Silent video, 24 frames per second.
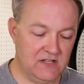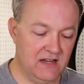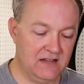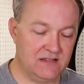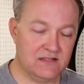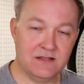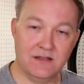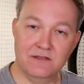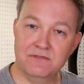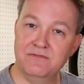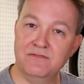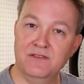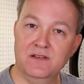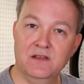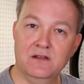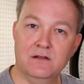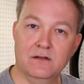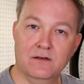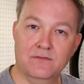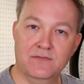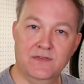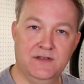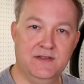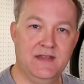test the
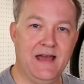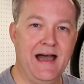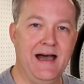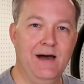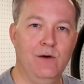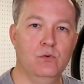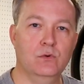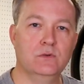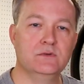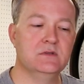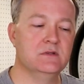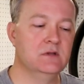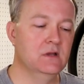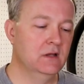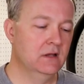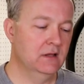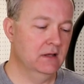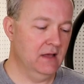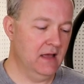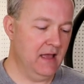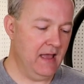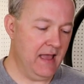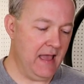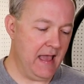fit of the dowels.
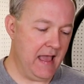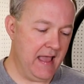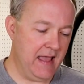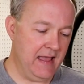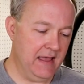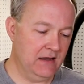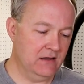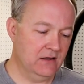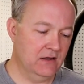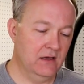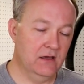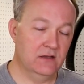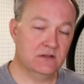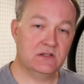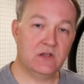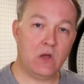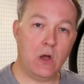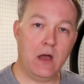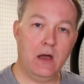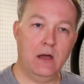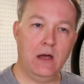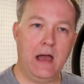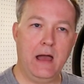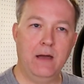And uh,
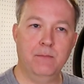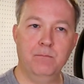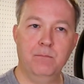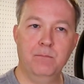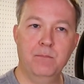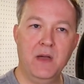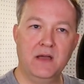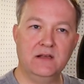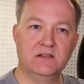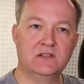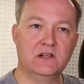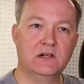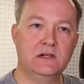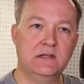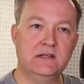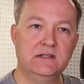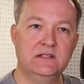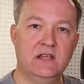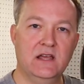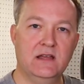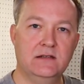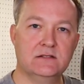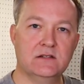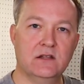so I, I, basically
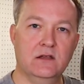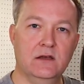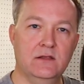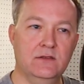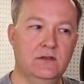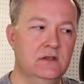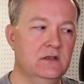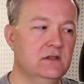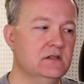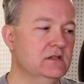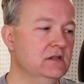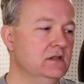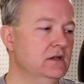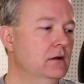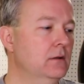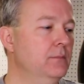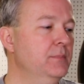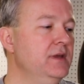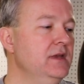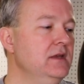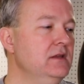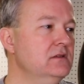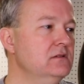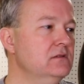test cut this in a
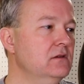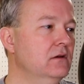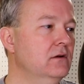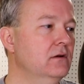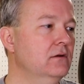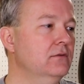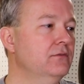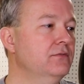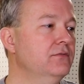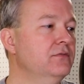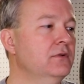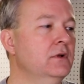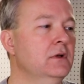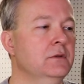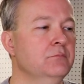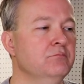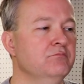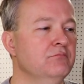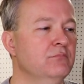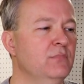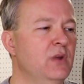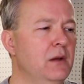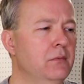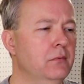piece of
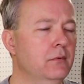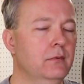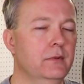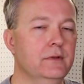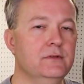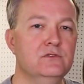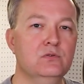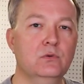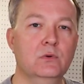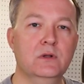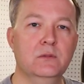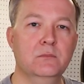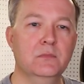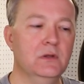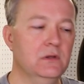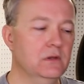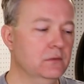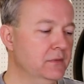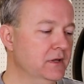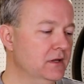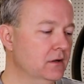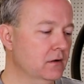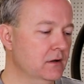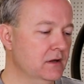probably 20
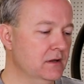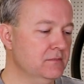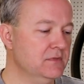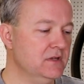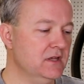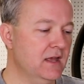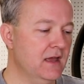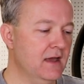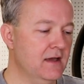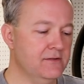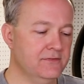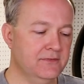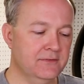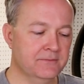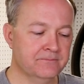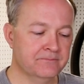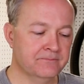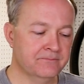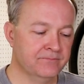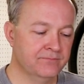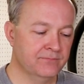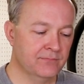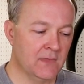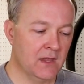millimeter MDF
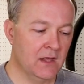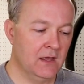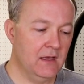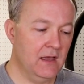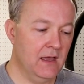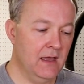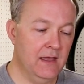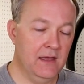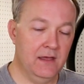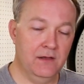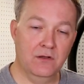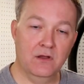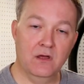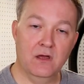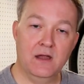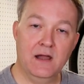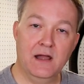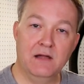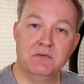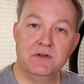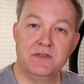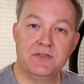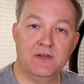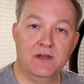and uh,
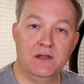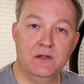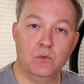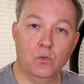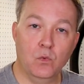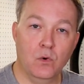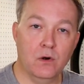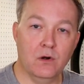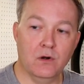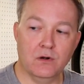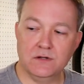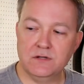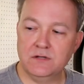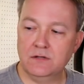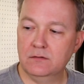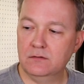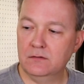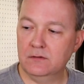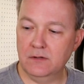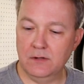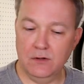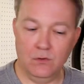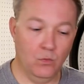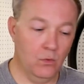everything worked.
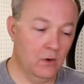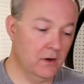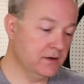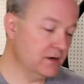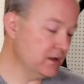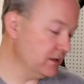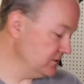Uh, one